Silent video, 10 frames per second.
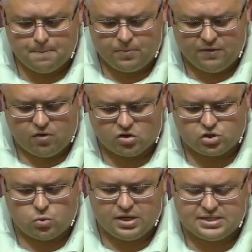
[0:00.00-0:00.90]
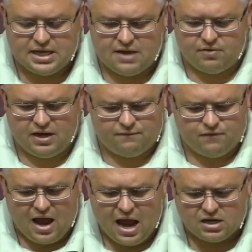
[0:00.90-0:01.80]
in verse 27 in
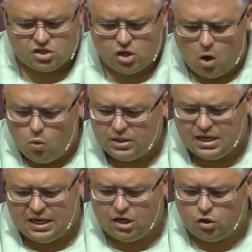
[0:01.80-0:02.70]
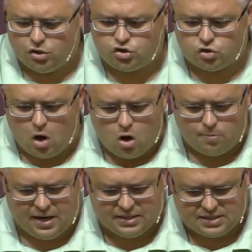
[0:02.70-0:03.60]
fact no one can enter a strong
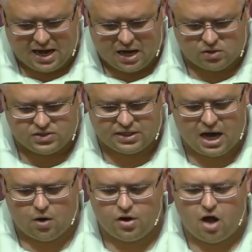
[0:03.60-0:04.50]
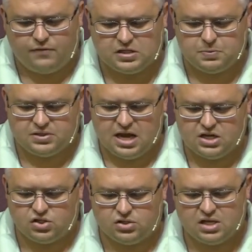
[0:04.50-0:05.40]
man's house and carry off his
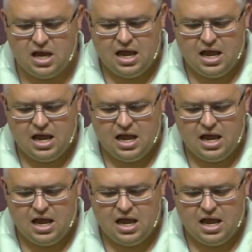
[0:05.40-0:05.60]
possessions